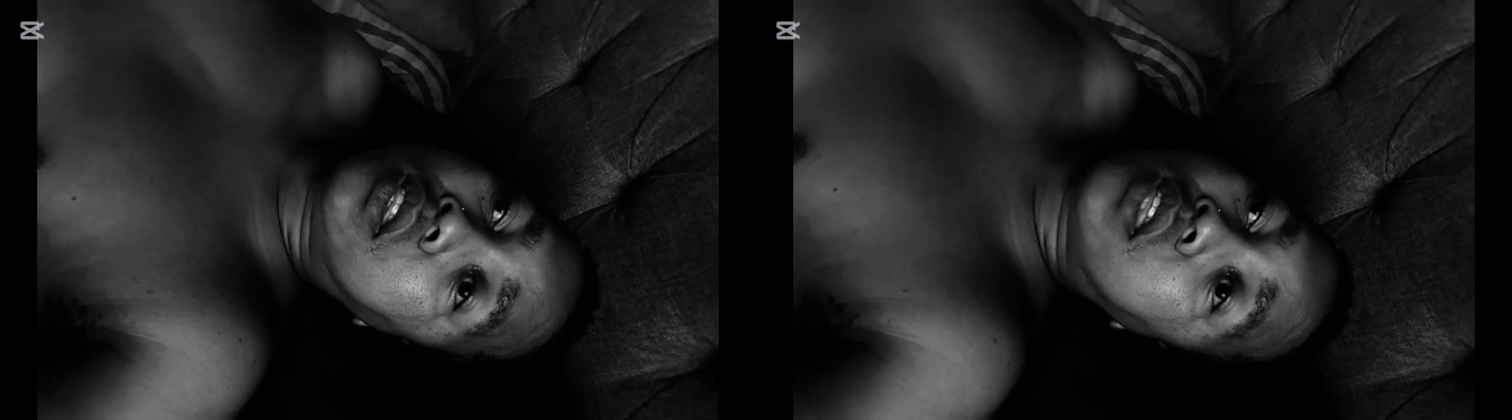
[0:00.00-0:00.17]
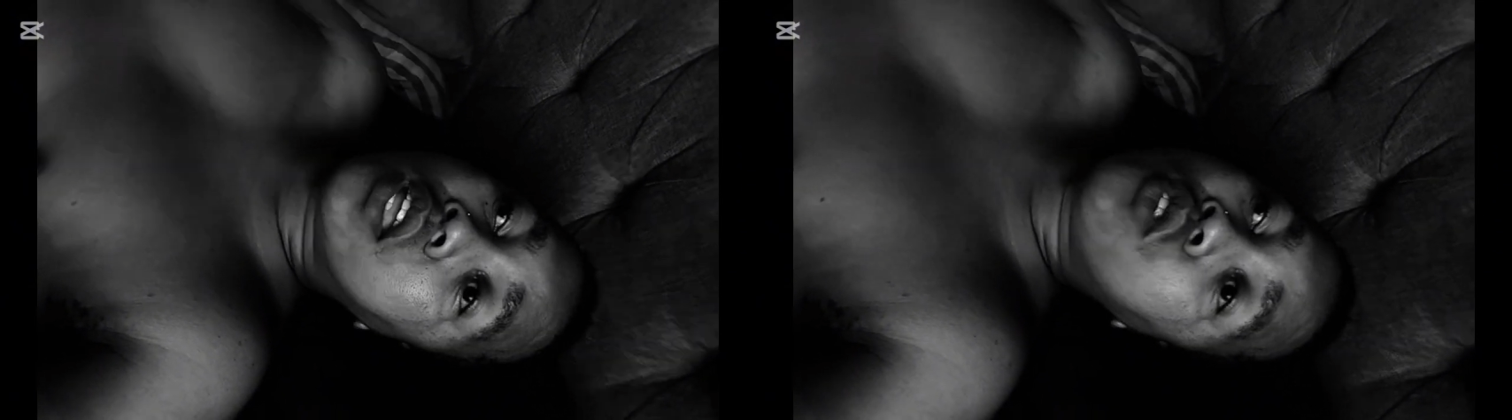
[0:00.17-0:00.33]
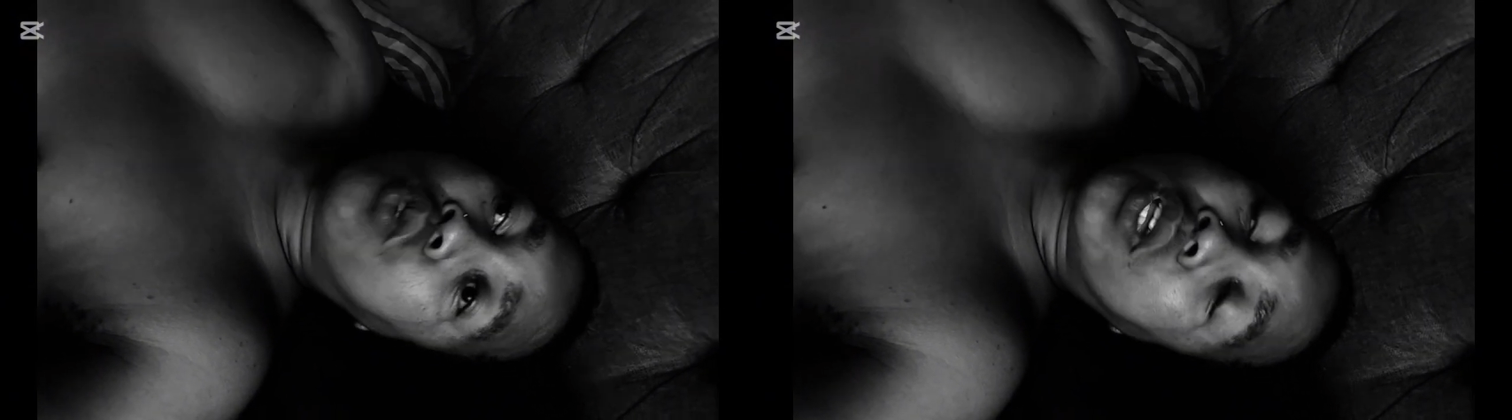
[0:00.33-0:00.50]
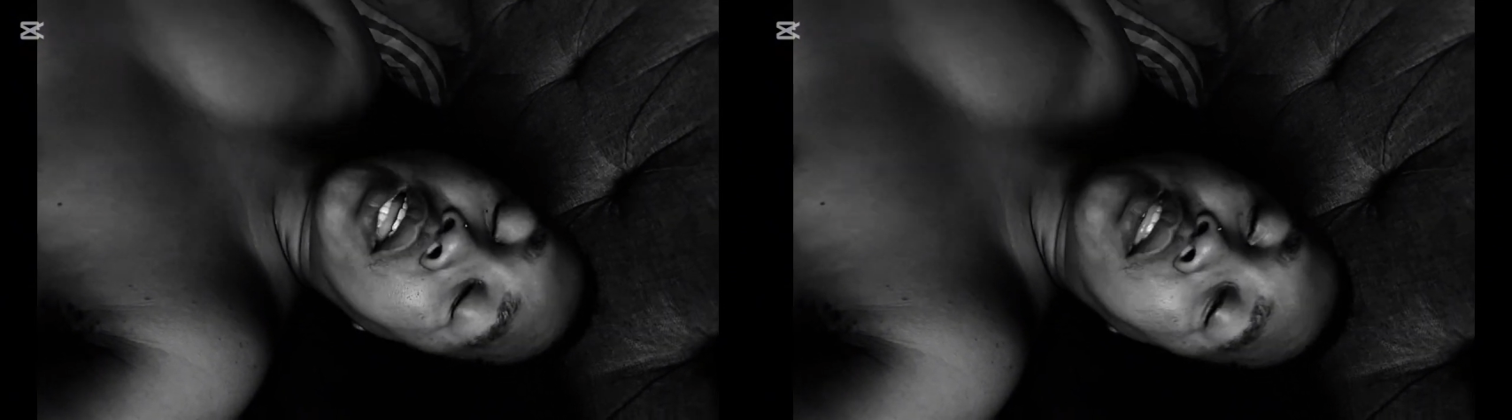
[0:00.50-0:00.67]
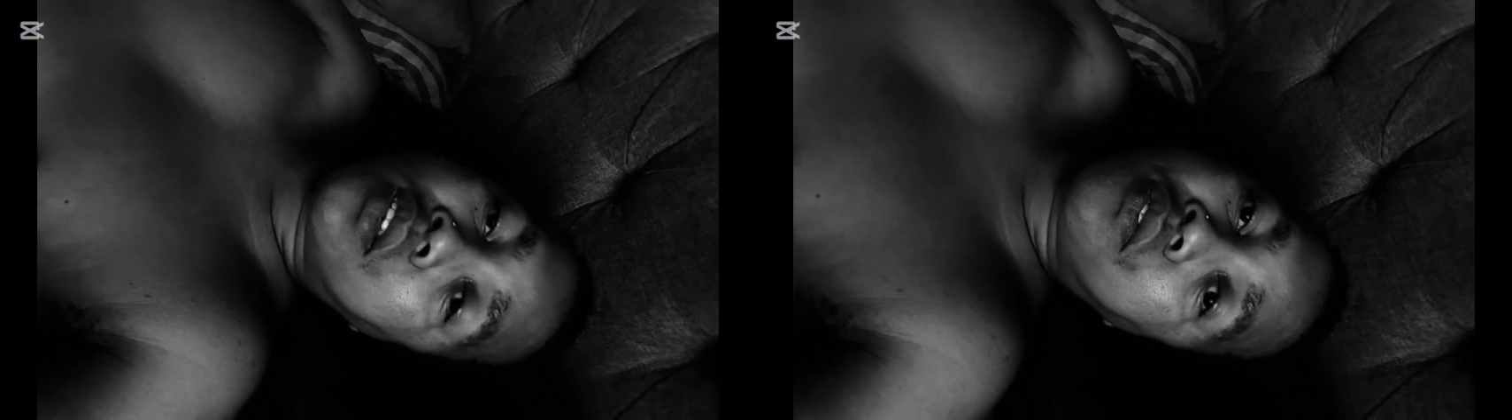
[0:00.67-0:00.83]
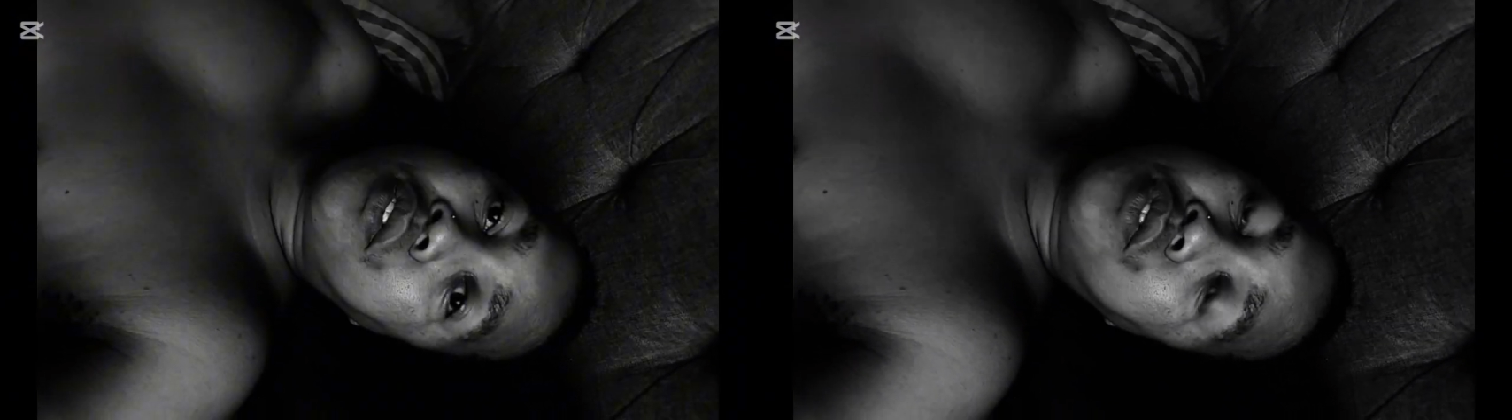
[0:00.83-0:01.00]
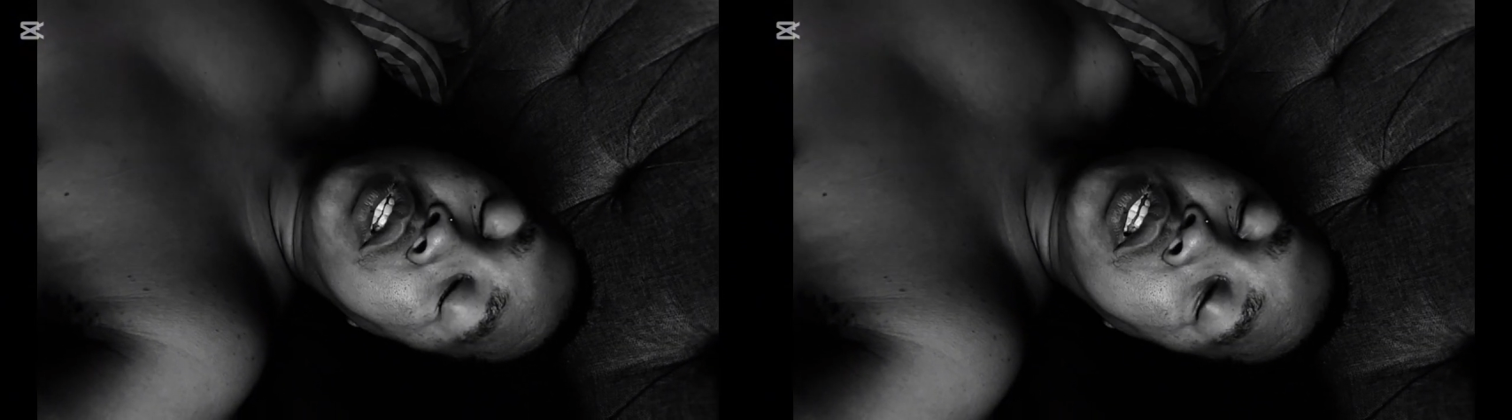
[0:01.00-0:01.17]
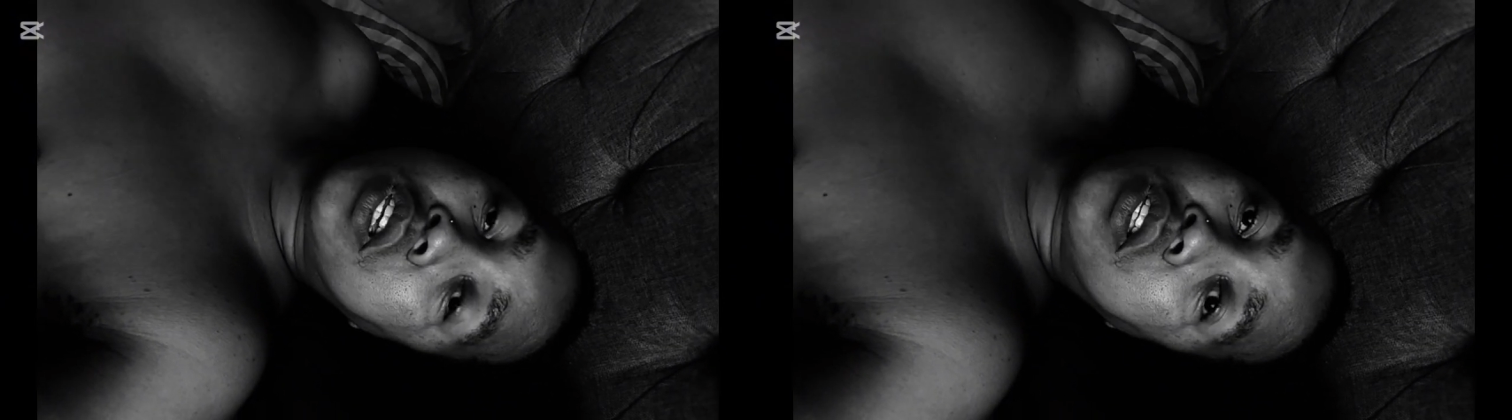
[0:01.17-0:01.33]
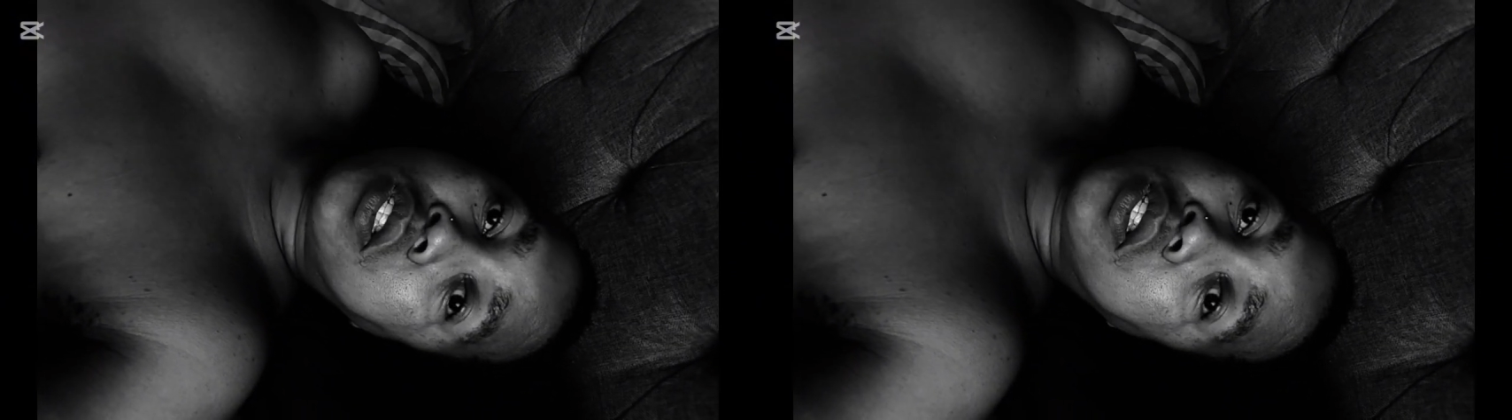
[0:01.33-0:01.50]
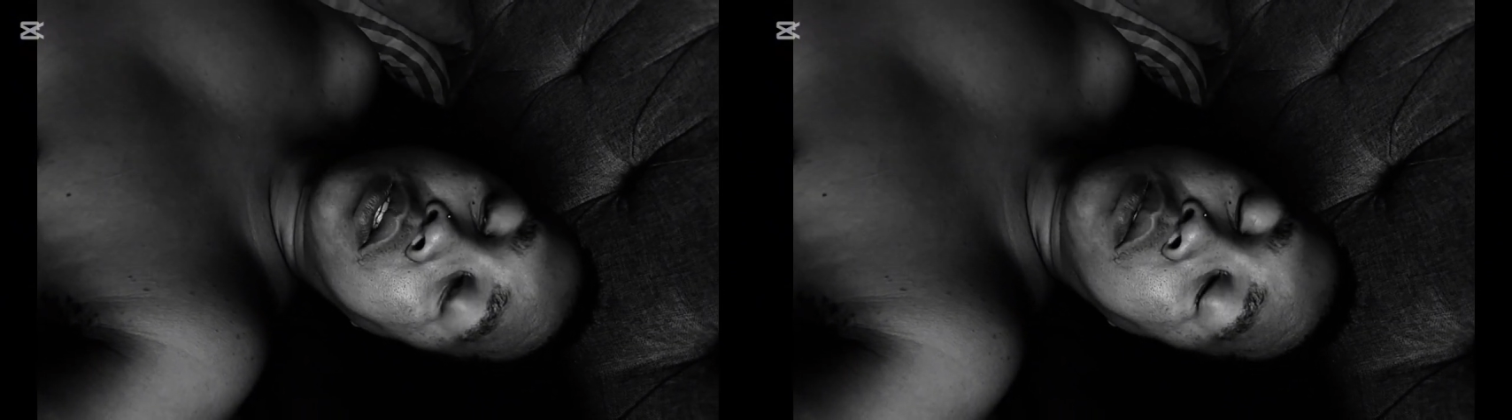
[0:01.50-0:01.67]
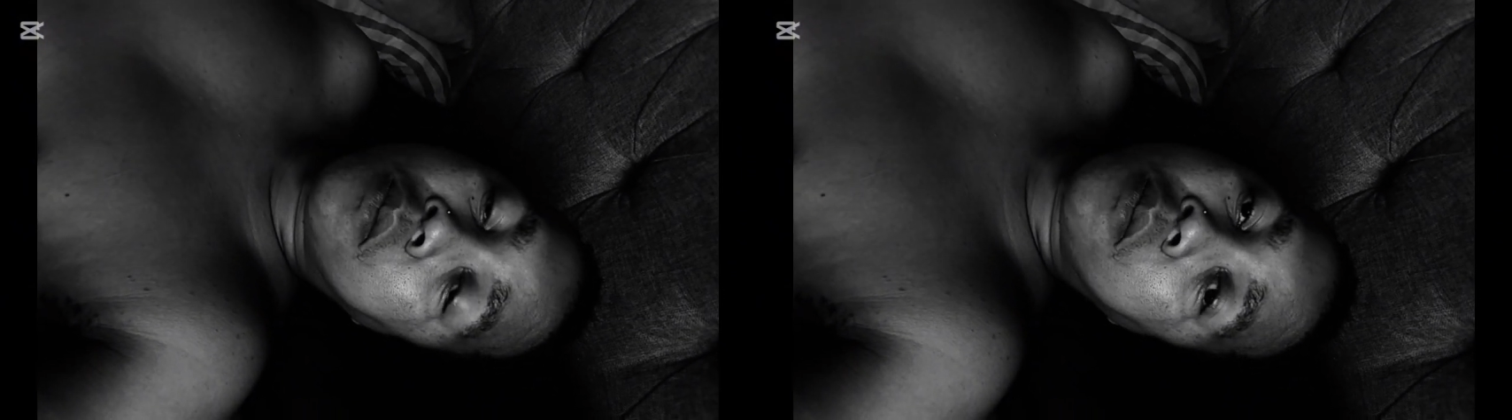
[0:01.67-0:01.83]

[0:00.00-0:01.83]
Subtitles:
Then you'll get that 15 years.